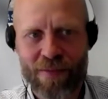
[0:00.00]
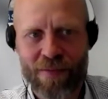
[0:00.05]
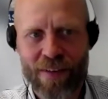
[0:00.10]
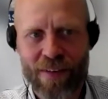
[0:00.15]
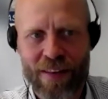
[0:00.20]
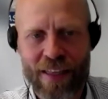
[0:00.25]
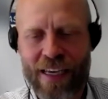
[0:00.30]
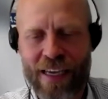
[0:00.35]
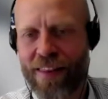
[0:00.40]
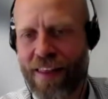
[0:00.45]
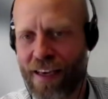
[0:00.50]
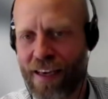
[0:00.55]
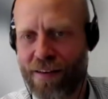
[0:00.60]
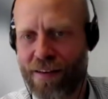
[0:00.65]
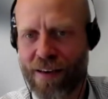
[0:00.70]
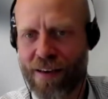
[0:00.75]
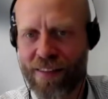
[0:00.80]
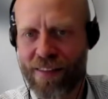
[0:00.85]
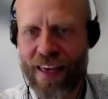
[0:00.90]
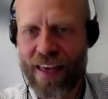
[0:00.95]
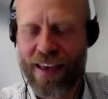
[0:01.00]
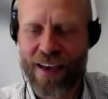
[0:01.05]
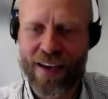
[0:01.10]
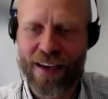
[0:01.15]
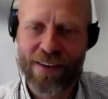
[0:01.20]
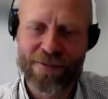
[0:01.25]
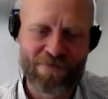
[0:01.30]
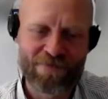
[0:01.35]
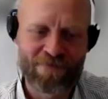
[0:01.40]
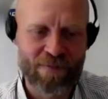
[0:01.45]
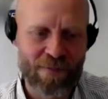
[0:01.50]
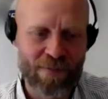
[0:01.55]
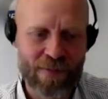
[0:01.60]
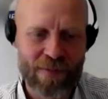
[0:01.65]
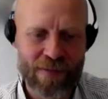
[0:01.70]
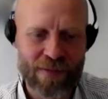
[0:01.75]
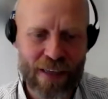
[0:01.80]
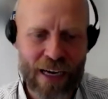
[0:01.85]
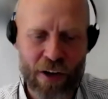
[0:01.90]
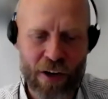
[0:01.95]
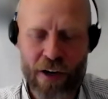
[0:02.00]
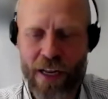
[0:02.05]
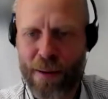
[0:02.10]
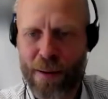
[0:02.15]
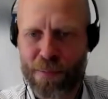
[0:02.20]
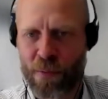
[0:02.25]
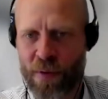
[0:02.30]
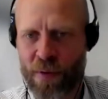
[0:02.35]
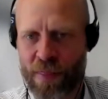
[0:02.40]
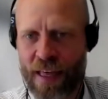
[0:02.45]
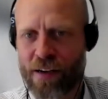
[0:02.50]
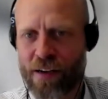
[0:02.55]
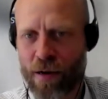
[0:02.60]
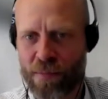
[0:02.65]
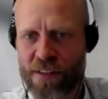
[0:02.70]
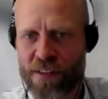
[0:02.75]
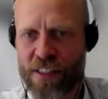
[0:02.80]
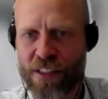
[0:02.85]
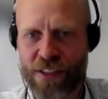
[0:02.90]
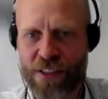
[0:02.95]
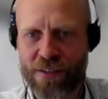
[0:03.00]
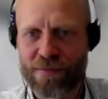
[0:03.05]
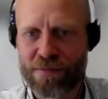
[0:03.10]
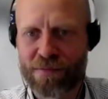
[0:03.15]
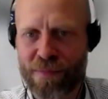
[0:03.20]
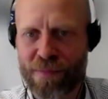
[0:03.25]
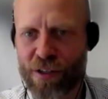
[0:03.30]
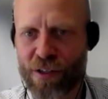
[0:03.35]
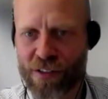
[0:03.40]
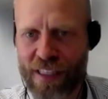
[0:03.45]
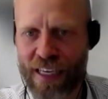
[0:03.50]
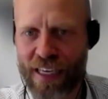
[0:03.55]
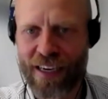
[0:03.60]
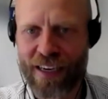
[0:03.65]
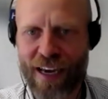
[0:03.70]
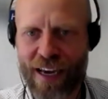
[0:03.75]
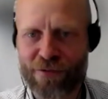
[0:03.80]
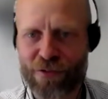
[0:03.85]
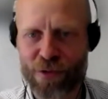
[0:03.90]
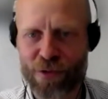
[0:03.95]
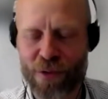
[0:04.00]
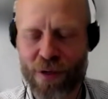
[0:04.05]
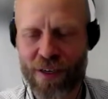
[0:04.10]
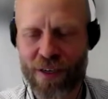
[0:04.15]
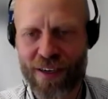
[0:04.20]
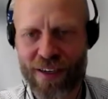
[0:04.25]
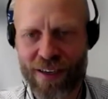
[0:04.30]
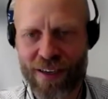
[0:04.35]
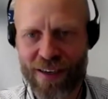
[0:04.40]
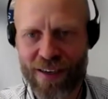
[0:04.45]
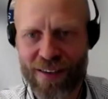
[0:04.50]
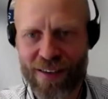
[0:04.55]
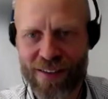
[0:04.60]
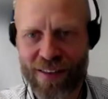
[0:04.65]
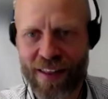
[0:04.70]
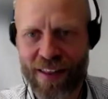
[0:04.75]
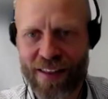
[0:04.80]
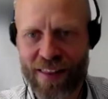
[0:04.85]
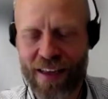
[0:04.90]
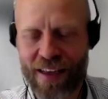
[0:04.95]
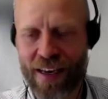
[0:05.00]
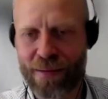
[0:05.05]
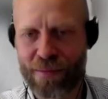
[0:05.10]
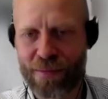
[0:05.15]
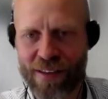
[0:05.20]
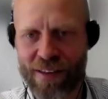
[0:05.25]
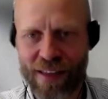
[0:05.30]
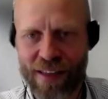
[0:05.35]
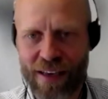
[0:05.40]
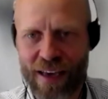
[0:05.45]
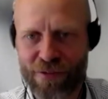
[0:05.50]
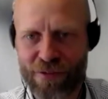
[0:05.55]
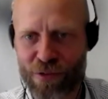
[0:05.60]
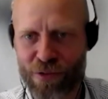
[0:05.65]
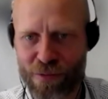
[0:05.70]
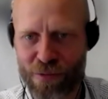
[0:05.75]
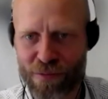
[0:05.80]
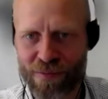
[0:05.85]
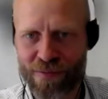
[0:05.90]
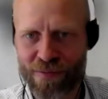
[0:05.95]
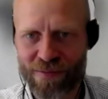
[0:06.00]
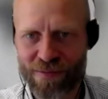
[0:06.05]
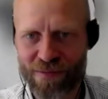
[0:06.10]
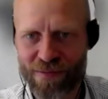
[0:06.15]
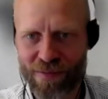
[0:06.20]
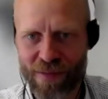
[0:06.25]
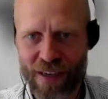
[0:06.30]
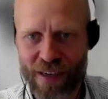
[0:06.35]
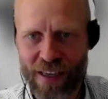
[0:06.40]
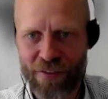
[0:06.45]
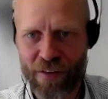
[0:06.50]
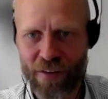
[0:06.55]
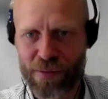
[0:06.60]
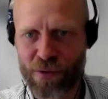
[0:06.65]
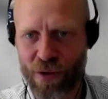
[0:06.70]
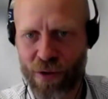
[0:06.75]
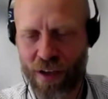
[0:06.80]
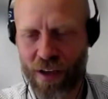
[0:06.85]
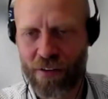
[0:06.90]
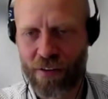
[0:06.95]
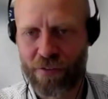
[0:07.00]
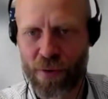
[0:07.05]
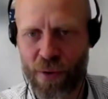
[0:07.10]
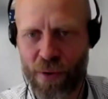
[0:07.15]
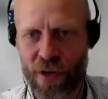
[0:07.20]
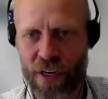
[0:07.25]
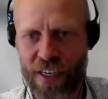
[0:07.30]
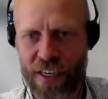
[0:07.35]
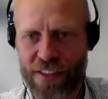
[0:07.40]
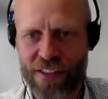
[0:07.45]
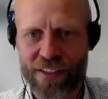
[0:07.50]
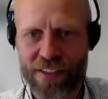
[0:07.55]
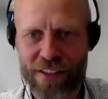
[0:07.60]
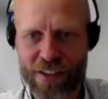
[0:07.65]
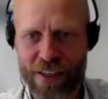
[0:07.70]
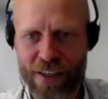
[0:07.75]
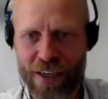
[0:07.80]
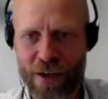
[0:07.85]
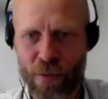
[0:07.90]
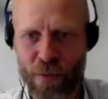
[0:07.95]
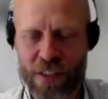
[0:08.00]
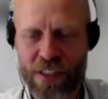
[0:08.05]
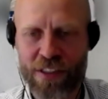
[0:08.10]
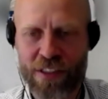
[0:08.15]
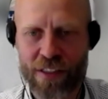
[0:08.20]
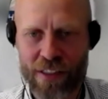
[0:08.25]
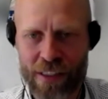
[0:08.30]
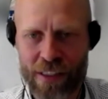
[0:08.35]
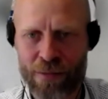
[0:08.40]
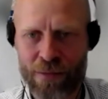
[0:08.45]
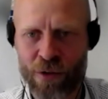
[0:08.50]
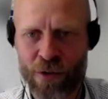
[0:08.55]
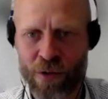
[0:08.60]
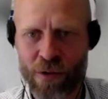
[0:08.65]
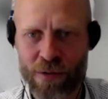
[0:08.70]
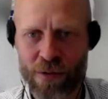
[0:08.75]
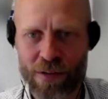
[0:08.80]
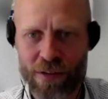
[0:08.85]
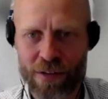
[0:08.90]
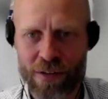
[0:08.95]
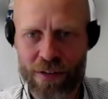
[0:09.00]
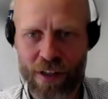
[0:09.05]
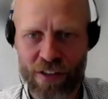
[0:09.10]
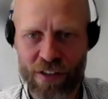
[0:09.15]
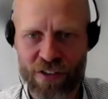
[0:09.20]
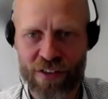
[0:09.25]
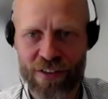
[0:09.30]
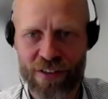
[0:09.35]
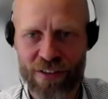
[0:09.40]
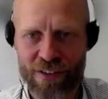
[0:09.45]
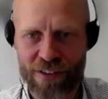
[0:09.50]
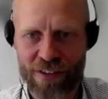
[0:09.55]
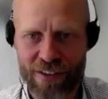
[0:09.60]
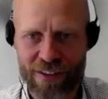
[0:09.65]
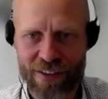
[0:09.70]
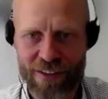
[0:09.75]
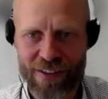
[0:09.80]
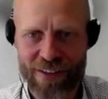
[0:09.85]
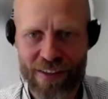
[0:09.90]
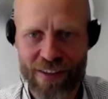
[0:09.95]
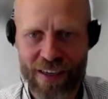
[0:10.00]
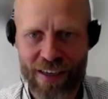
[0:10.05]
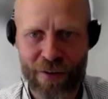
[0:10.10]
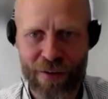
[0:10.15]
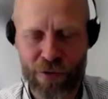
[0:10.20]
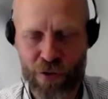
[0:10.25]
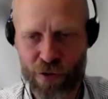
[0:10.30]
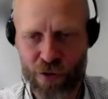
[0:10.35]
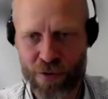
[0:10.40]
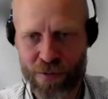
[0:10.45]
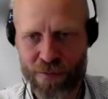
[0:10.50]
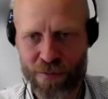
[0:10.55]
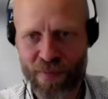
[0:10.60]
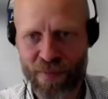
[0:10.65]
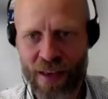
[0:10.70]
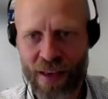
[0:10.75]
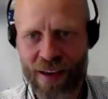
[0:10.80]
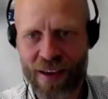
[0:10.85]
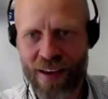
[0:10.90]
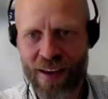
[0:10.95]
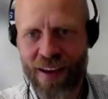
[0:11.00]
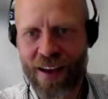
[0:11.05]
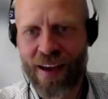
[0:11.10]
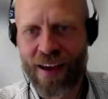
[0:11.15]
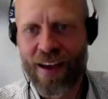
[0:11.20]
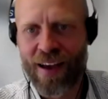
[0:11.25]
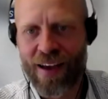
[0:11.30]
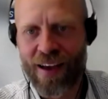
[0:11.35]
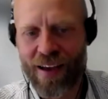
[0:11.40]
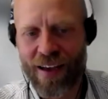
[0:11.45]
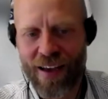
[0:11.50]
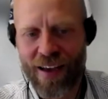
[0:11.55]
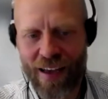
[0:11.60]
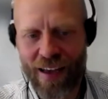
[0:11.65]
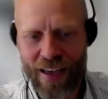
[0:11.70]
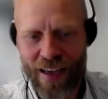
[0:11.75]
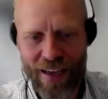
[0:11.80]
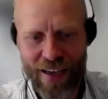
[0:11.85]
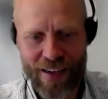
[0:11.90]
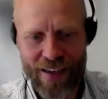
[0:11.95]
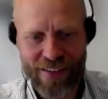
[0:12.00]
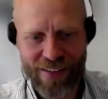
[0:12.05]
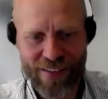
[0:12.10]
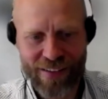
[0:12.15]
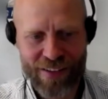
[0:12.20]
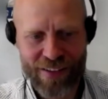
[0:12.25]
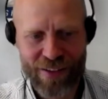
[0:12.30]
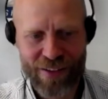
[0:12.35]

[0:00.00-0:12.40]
they are not happy with that competition because they have to they have to live up to a lot of regulations, which Temu doesn't have to. And